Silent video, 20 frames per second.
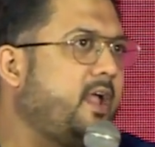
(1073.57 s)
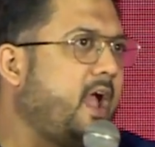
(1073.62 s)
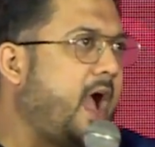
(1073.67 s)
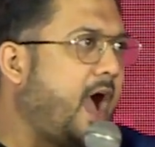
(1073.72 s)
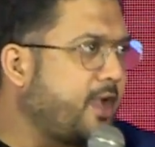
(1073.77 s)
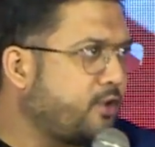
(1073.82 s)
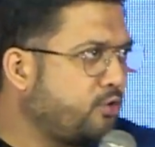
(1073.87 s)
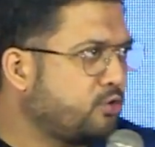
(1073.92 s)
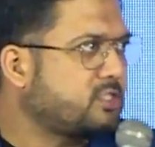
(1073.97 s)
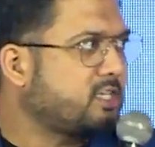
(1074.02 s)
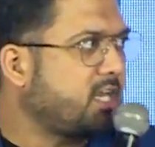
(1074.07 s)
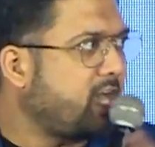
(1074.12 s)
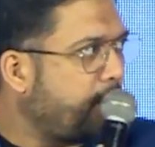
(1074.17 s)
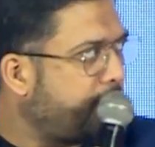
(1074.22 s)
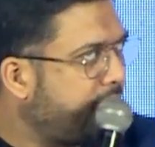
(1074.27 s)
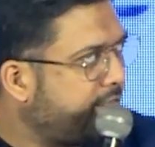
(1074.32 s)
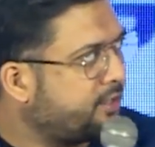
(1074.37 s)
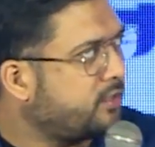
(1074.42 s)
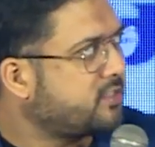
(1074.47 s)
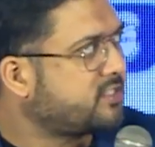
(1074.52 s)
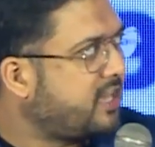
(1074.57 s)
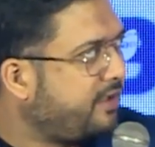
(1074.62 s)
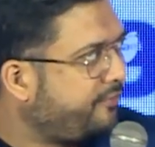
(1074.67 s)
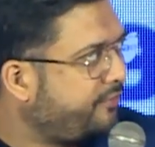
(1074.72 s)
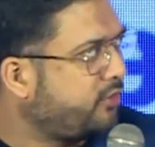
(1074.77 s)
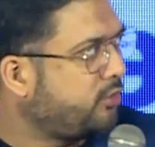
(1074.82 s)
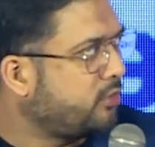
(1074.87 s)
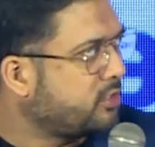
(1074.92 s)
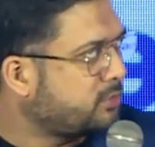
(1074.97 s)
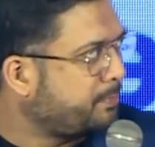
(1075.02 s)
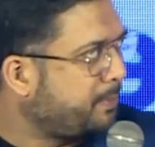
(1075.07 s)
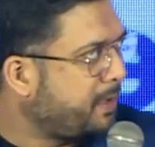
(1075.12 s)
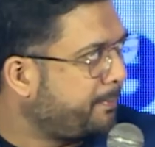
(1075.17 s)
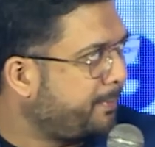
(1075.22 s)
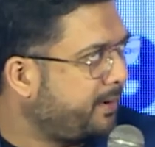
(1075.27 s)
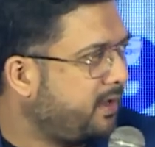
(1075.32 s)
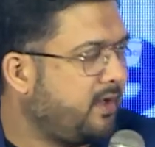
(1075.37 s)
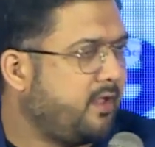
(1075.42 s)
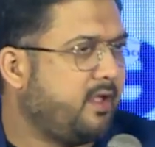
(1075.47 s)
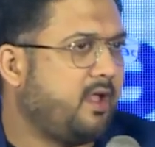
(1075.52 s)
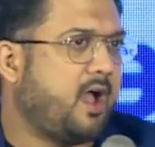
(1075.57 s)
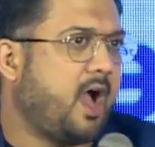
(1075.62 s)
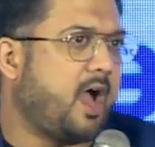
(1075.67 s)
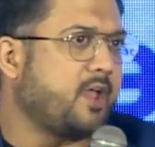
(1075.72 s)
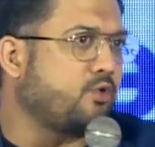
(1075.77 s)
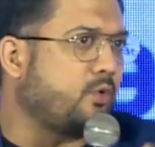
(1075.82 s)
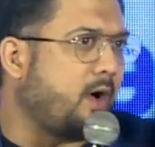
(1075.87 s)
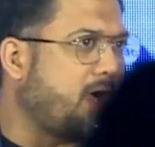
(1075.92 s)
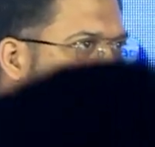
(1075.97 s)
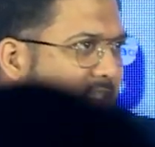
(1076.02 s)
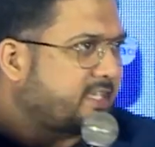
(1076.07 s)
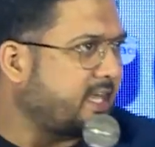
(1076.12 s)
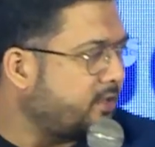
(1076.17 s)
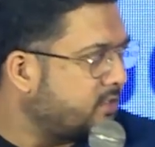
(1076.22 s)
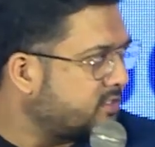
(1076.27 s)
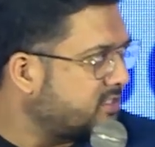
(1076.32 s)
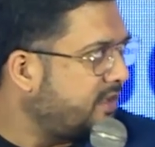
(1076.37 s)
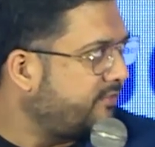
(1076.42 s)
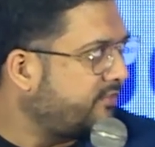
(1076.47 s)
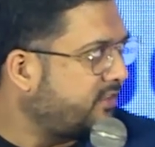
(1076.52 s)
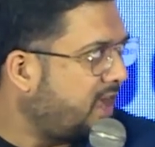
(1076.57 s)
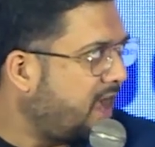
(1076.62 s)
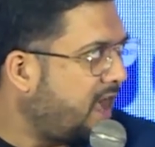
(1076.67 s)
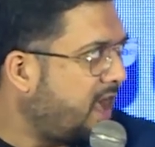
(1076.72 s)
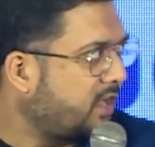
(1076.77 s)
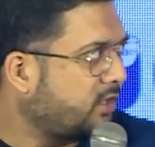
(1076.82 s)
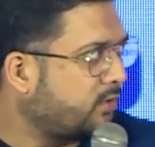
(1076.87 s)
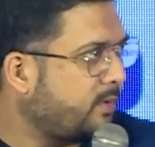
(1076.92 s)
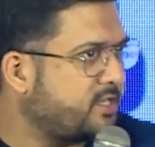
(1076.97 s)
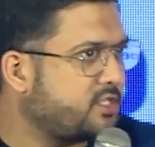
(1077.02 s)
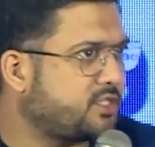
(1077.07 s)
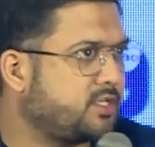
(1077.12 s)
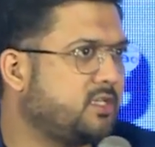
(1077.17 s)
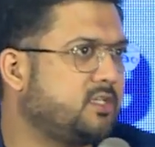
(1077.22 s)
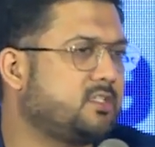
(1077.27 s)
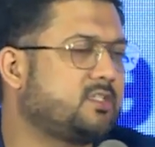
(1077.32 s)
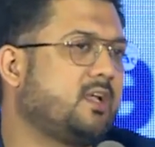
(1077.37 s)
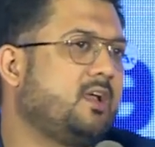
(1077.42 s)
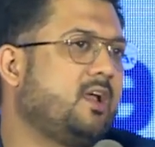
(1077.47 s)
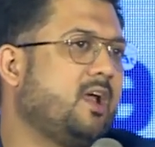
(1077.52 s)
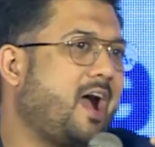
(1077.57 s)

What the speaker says: Are you surrounding yourself with those people? Are you asking yourself the hard questions?